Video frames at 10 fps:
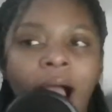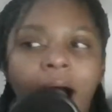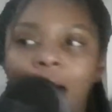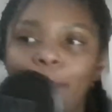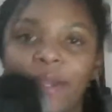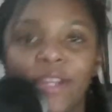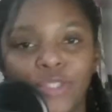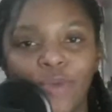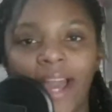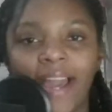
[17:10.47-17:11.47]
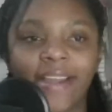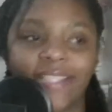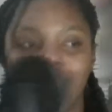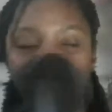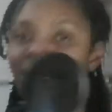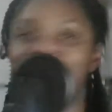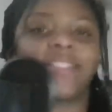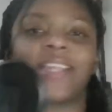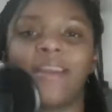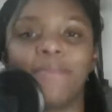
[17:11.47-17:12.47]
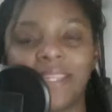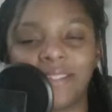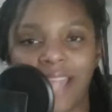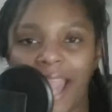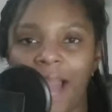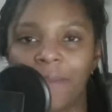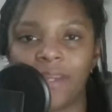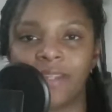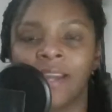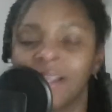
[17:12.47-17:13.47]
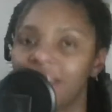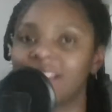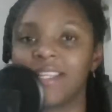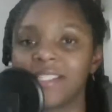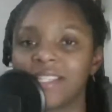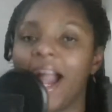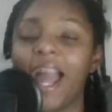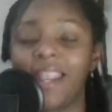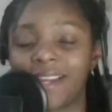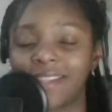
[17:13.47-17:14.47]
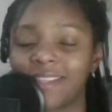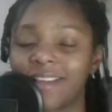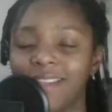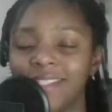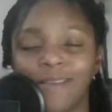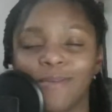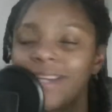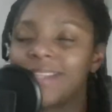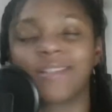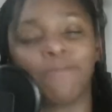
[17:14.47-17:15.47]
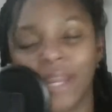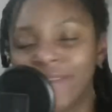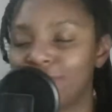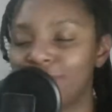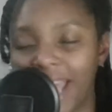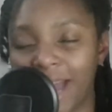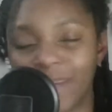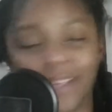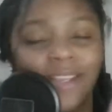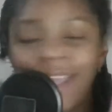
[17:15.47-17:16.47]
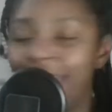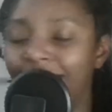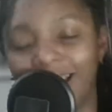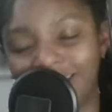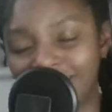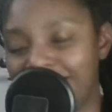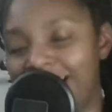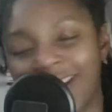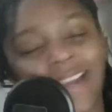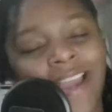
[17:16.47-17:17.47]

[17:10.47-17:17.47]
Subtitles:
I'm going to do X and it's just going to immediately happen. Like, listen, I look at the concept because miracles happen and God is God.